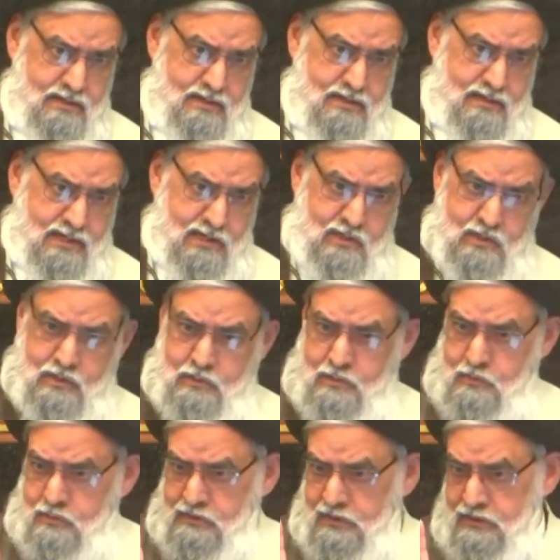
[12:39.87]
I don't know if he
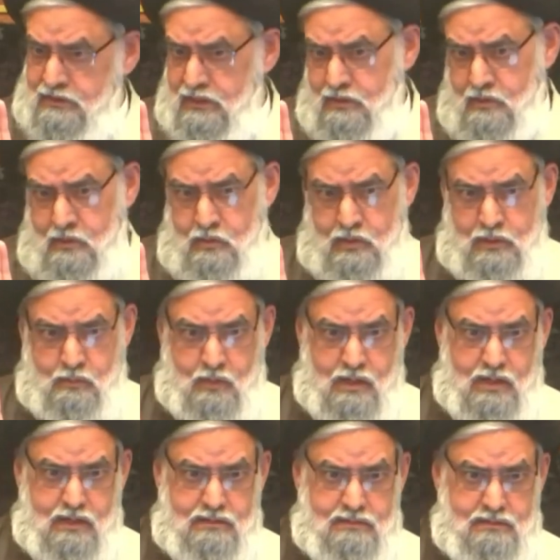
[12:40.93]
was eating or doing
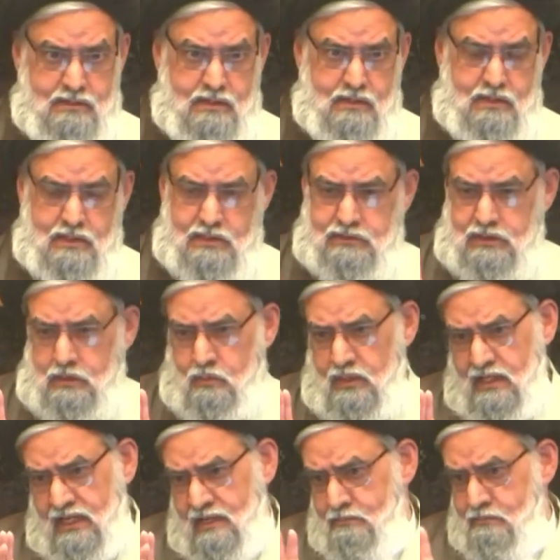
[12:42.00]
what. He says,
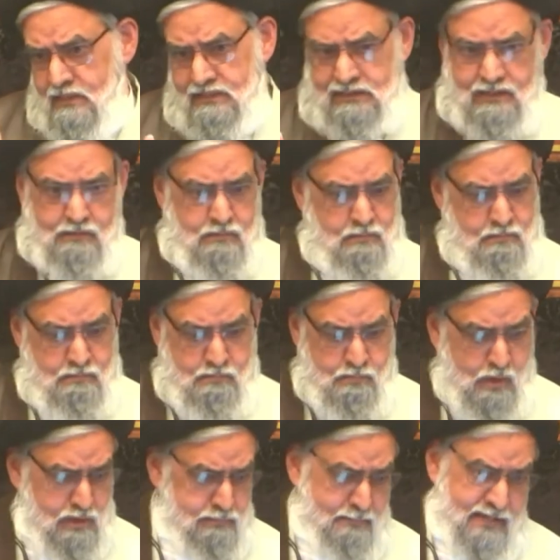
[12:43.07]
Well, I'm busy.
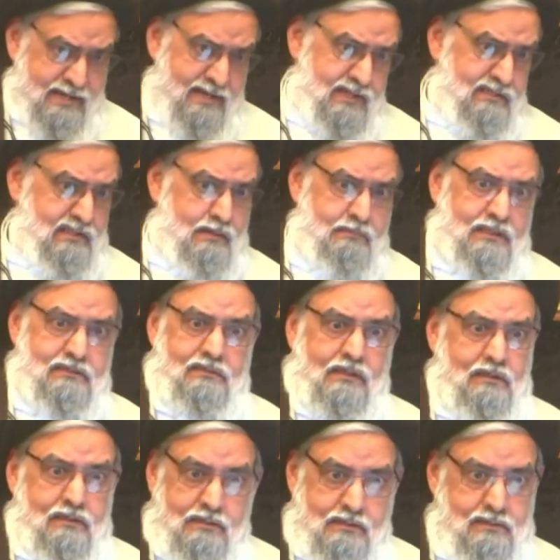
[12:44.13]
Both my hands are busy.
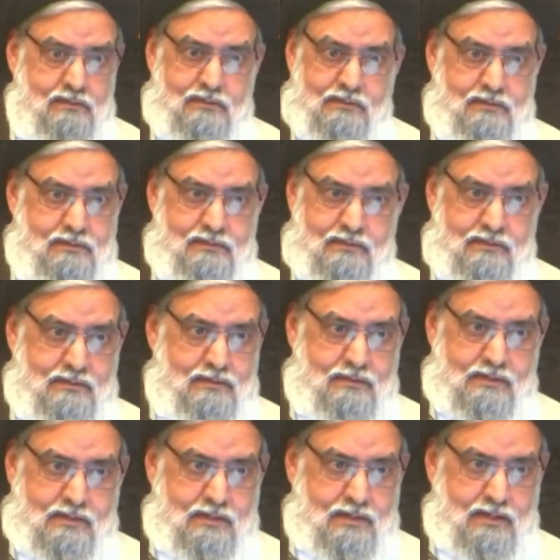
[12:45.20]

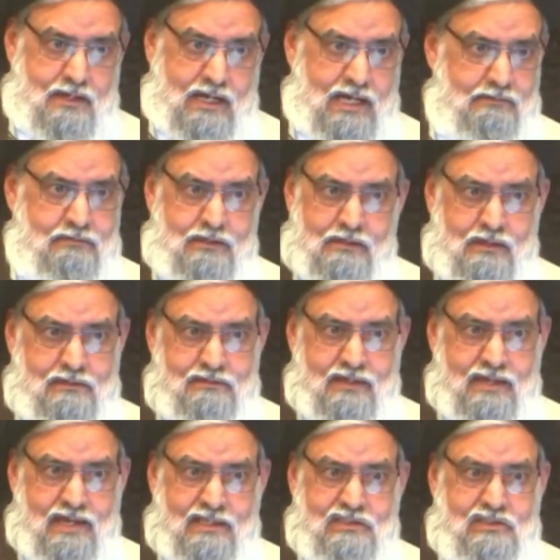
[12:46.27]
I will
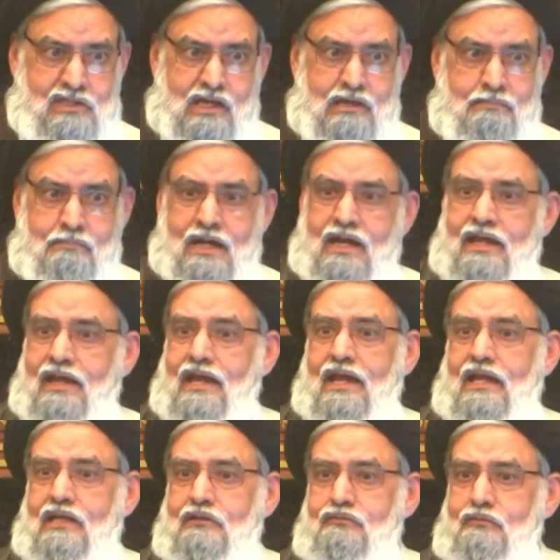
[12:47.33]
not extend my
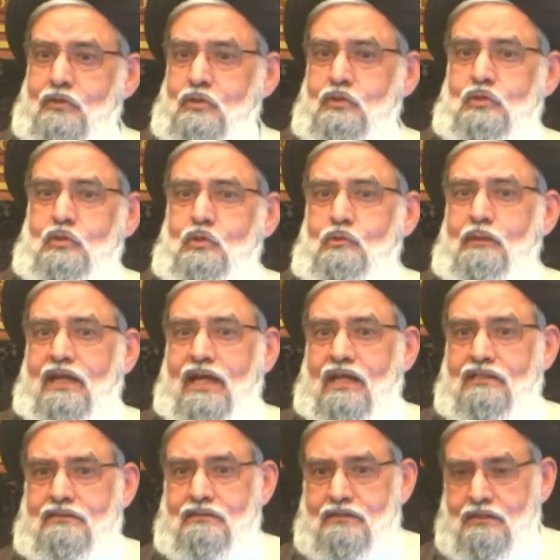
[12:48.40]
hand for you to do
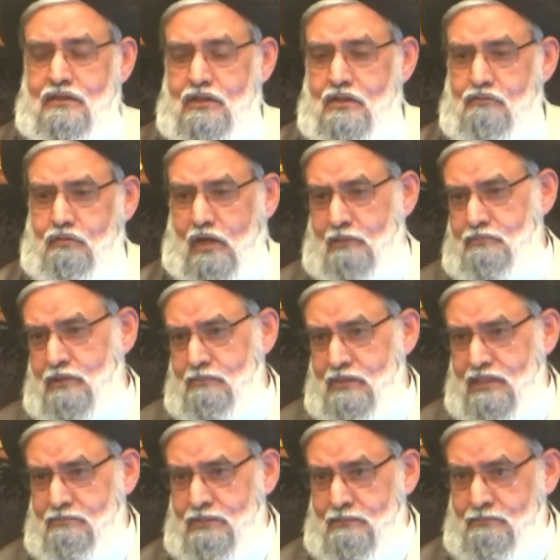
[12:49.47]
bayat for Abdul
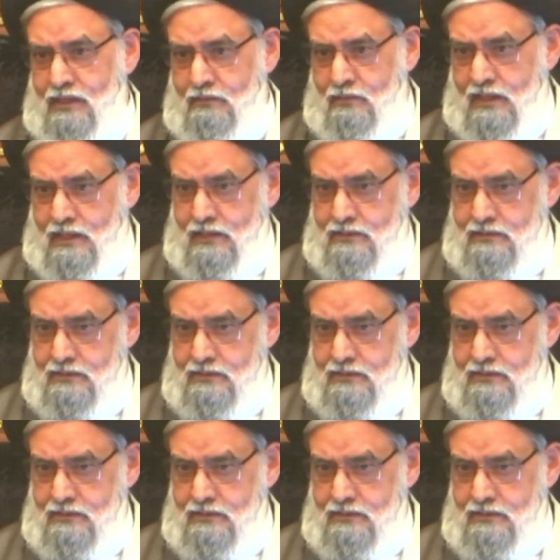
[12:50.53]
Malik bin Marwan.